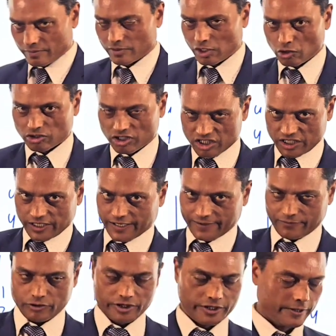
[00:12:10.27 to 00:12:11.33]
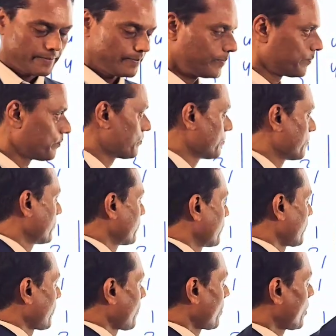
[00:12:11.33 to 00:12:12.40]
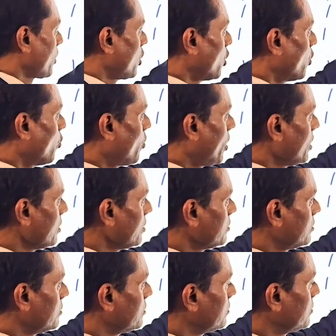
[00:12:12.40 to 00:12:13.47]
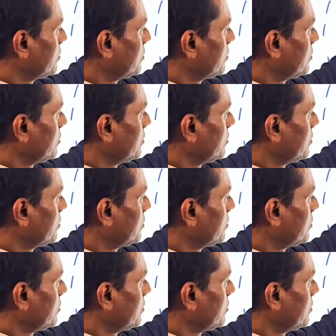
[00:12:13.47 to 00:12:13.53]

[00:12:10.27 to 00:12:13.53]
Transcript: Now just see carefully here. 1